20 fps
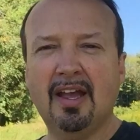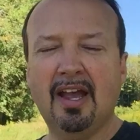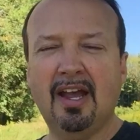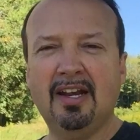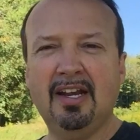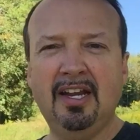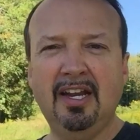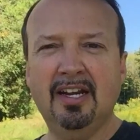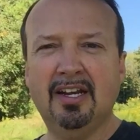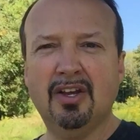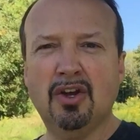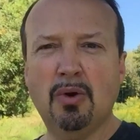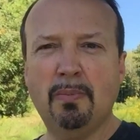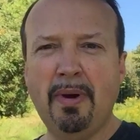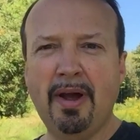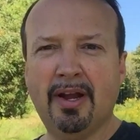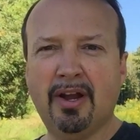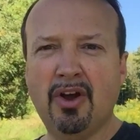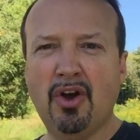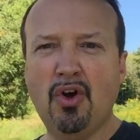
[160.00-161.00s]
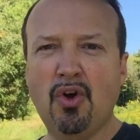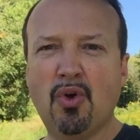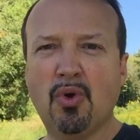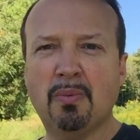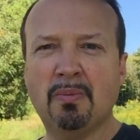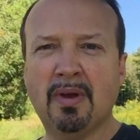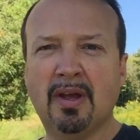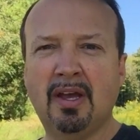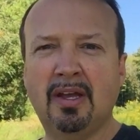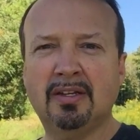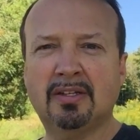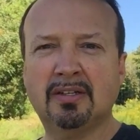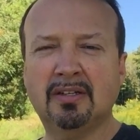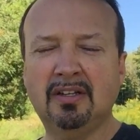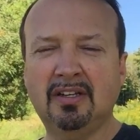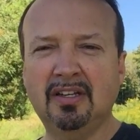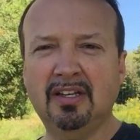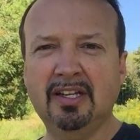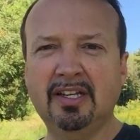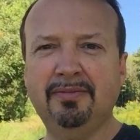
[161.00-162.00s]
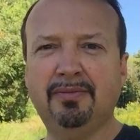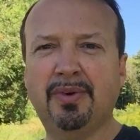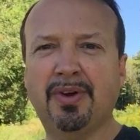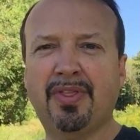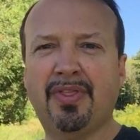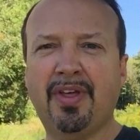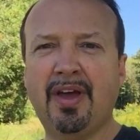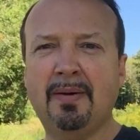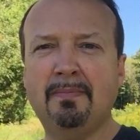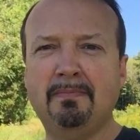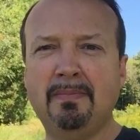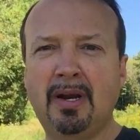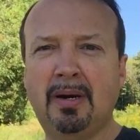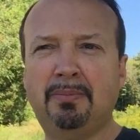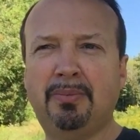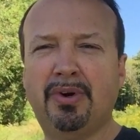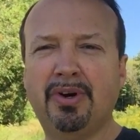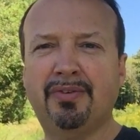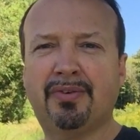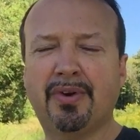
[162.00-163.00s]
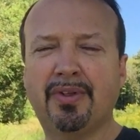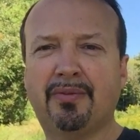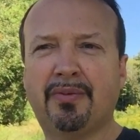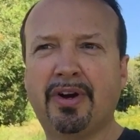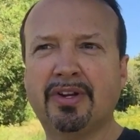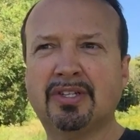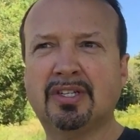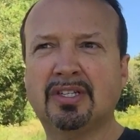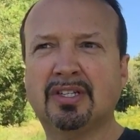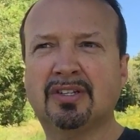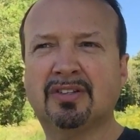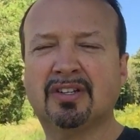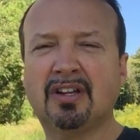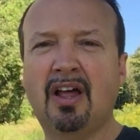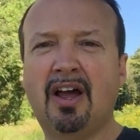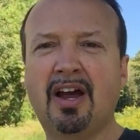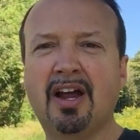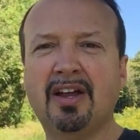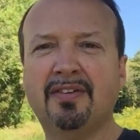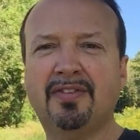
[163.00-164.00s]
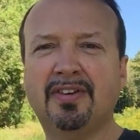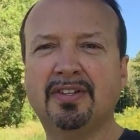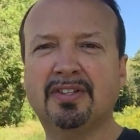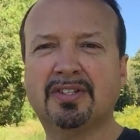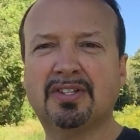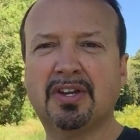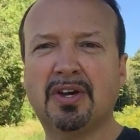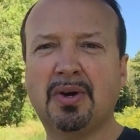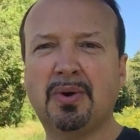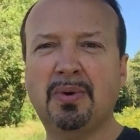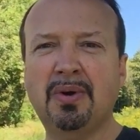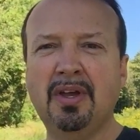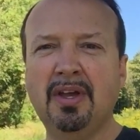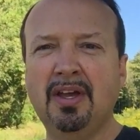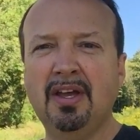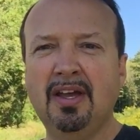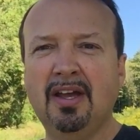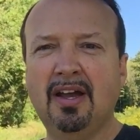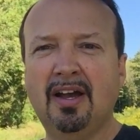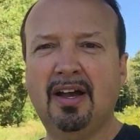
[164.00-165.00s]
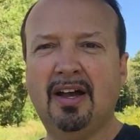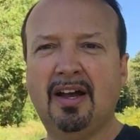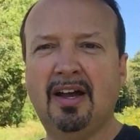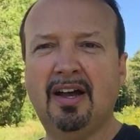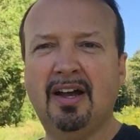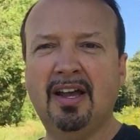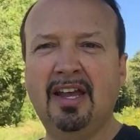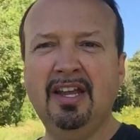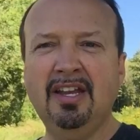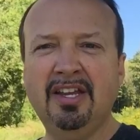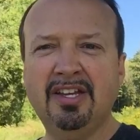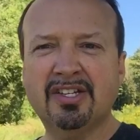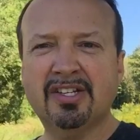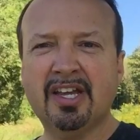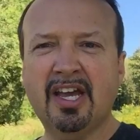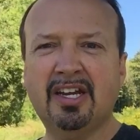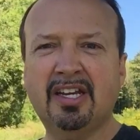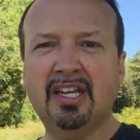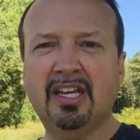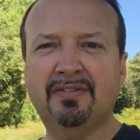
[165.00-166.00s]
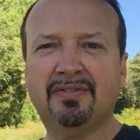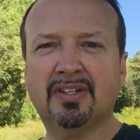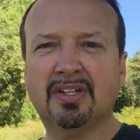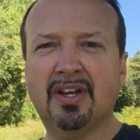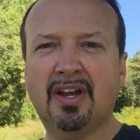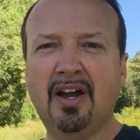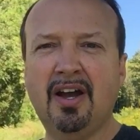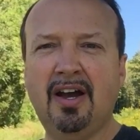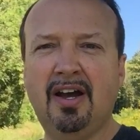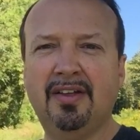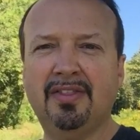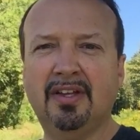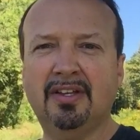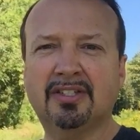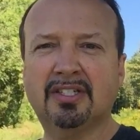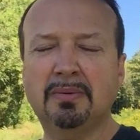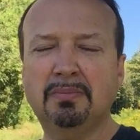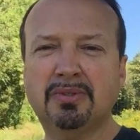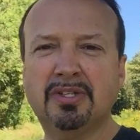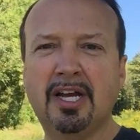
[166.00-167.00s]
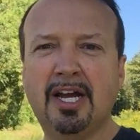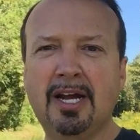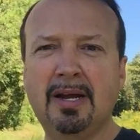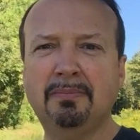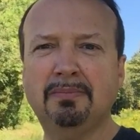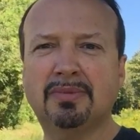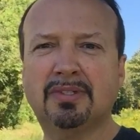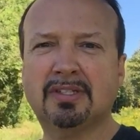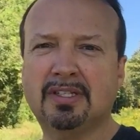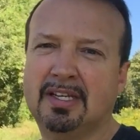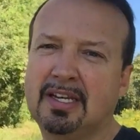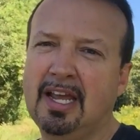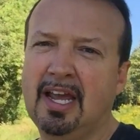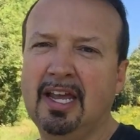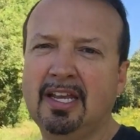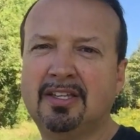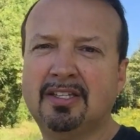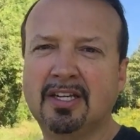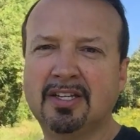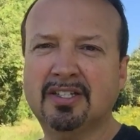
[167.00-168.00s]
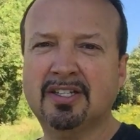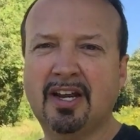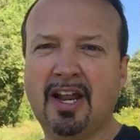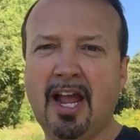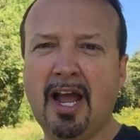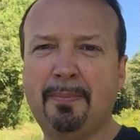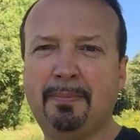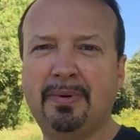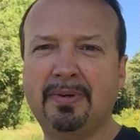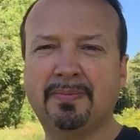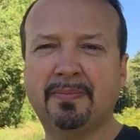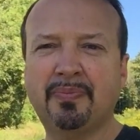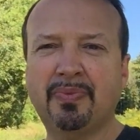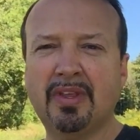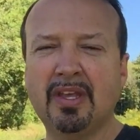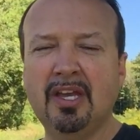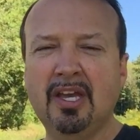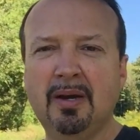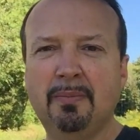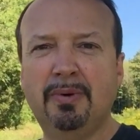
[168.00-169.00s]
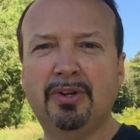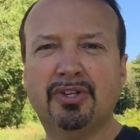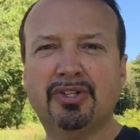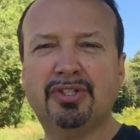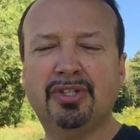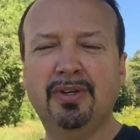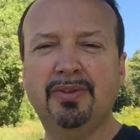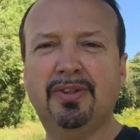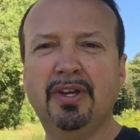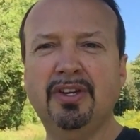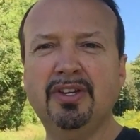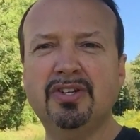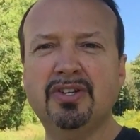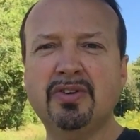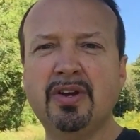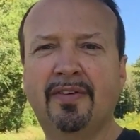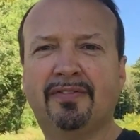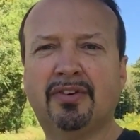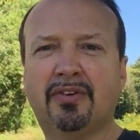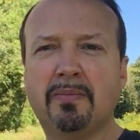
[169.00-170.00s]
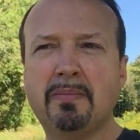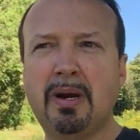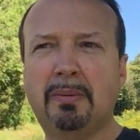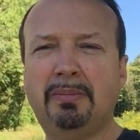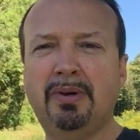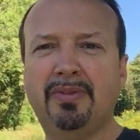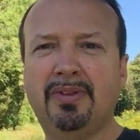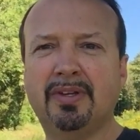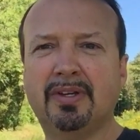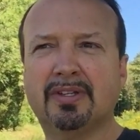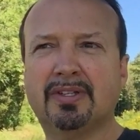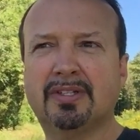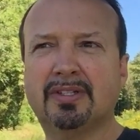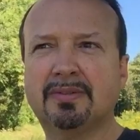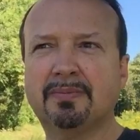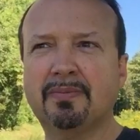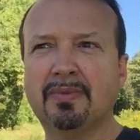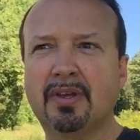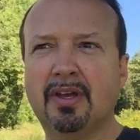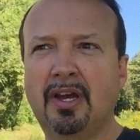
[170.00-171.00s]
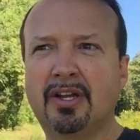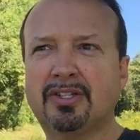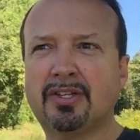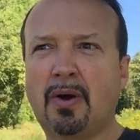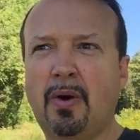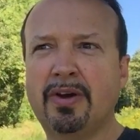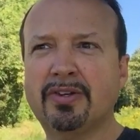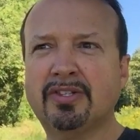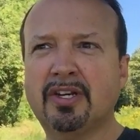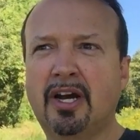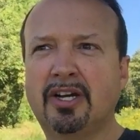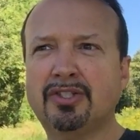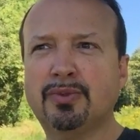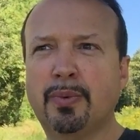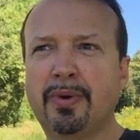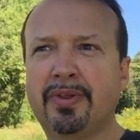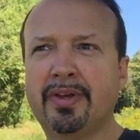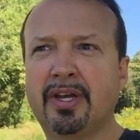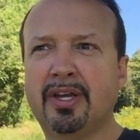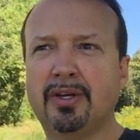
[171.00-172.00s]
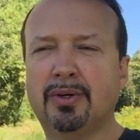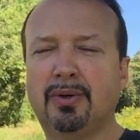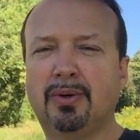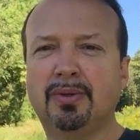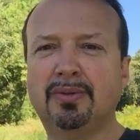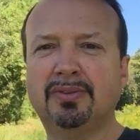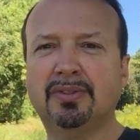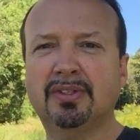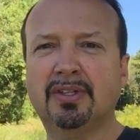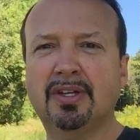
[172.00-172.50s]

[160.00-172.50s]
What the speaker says: And he had to go back home and to live with that memory for the rest of his life. And so he just had to give to God that sometimes it doesn't happen. But there's two things you have to remember this. It's always God's will to heal,